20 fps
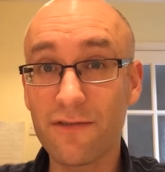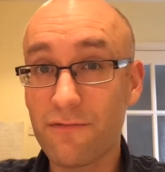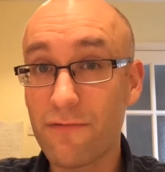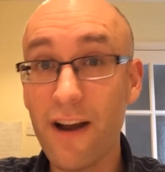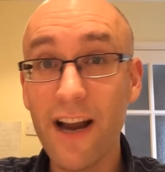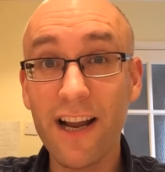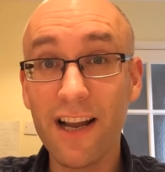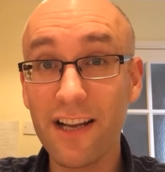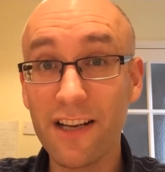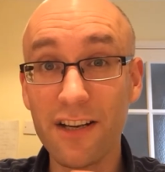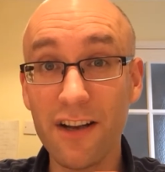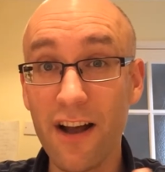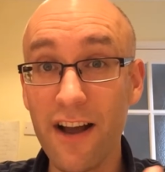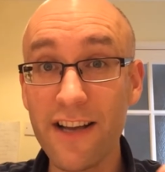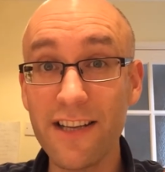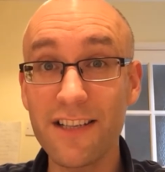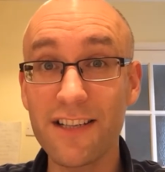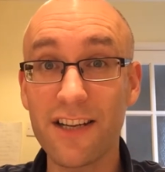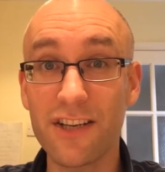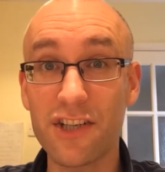
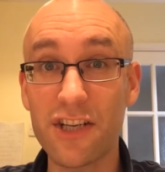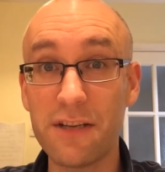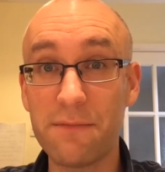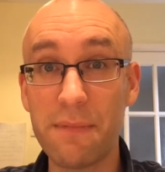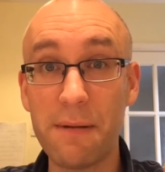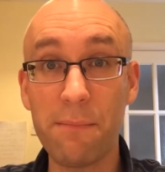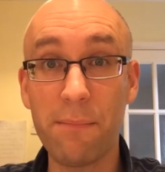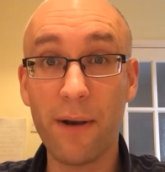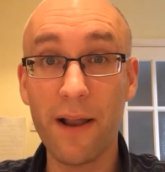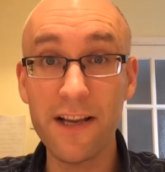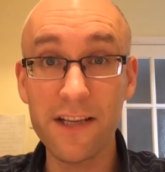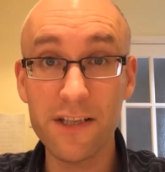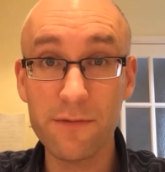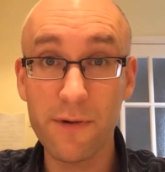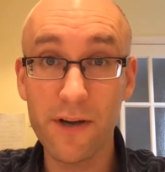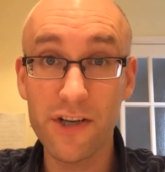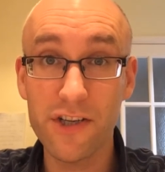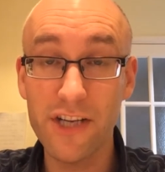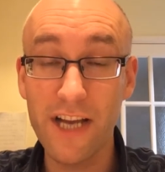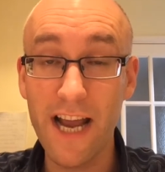recognize that she's been placed
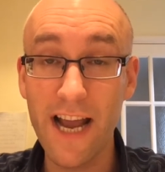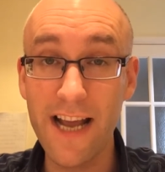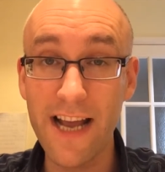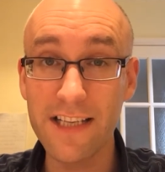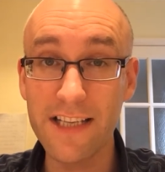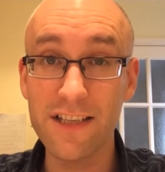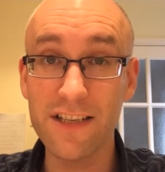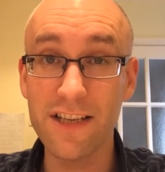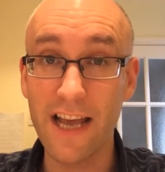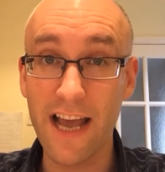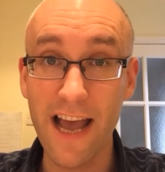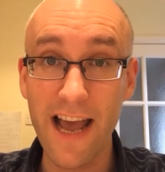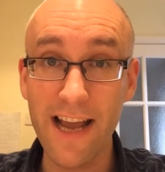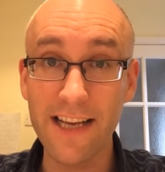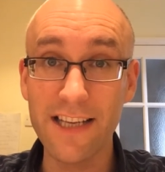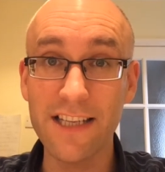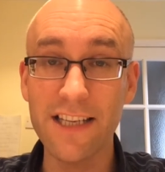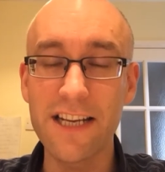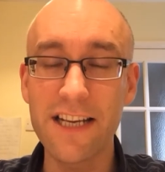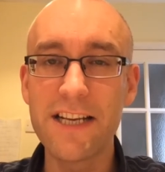where she has to
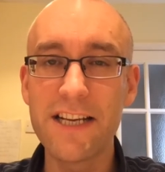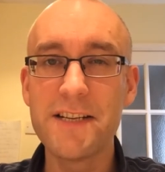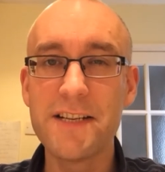act,